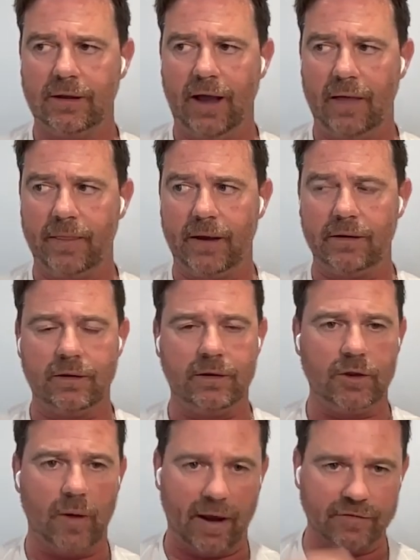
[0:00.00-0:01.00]
and then
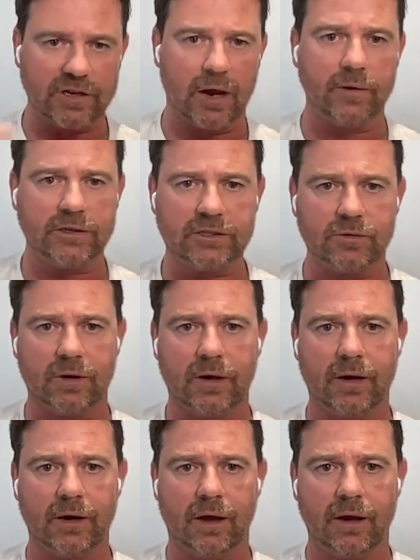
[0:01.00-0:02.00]
you have to go into a,
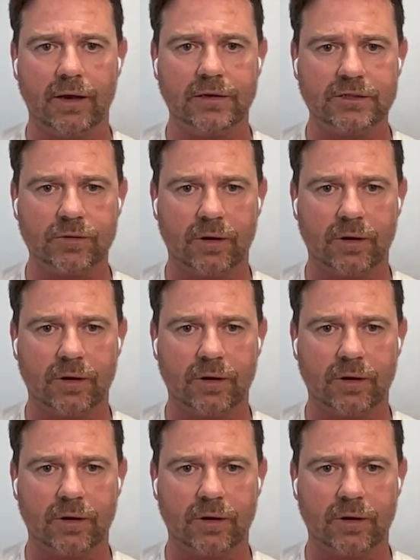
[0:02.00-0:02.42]
a into